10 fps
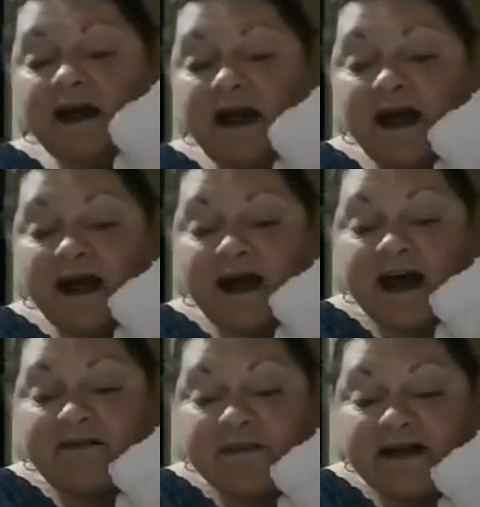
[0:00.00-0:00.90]
I
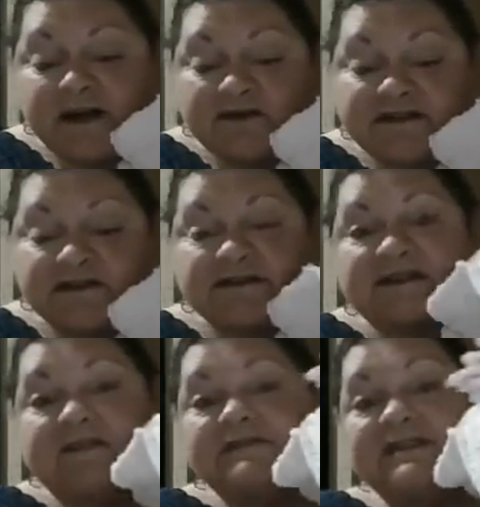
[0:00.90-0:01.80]
have my notes here,
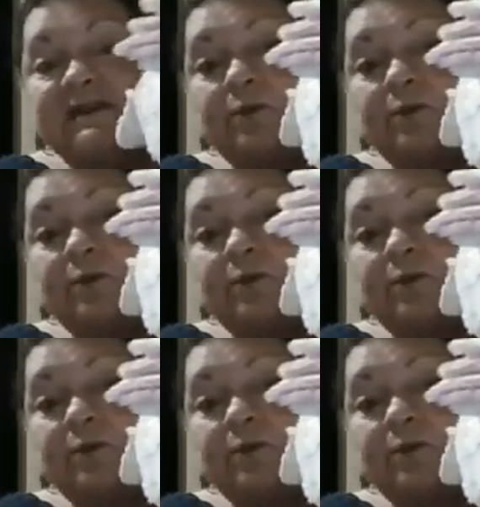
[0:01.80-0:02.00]
17